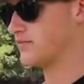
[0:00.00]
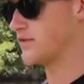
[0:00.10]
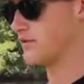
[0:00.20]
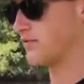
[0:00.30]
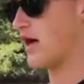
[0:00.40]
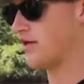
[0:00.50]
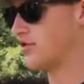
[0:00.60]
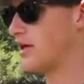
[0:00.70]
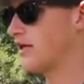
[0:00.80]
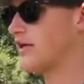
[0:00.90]
So I'm
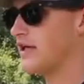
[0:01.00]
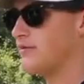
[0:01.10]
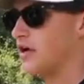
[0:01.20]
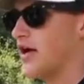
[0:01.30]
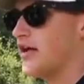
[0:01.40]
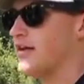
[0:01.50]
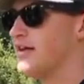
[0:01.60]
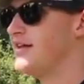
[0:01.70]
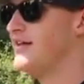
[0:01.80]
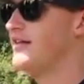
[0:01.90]
not
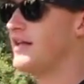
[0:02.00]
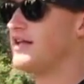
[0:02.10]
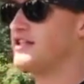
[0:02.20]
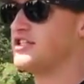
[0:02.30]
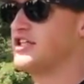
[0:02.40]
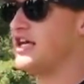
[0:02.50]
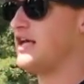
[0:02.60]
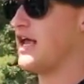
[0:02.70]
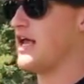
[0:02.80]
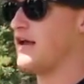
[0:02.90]
letting the
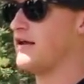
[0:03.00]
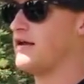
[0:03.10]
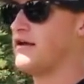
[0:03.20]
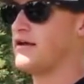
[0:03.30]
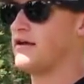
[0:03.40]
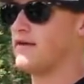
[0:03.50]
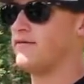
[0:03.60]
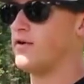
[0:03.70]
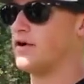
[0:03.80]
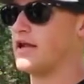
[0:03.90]
shaky head
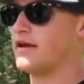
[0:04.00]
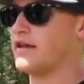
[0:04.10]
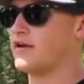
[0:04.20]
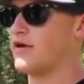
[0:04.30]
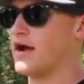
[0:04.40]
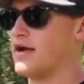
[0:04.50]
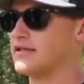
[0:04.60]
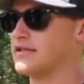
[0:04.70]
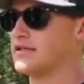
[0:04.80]
fall down in that grass.